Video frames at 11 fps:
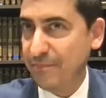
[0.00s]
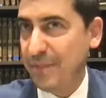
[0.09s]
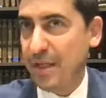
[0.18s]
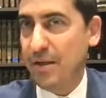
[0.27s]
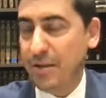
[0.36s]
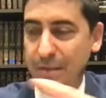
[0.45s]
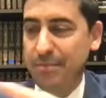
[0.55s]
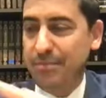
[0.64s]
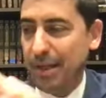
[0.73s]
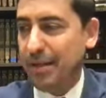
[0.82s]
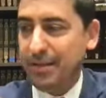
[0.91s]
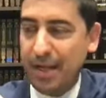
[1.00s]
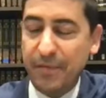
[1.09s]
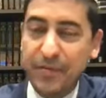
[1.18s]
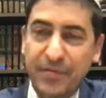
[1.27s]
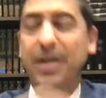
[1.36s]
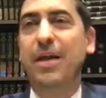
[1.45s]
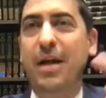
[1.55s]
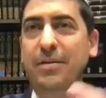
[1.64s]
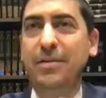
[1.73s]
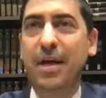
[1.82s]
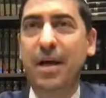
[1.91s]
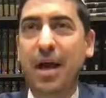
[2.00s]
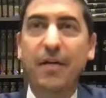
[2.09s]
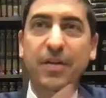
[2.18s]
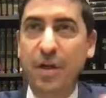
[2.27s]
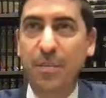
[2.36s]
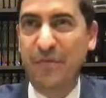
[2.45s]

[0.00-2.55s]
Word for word: year, like a day on the tail end of the year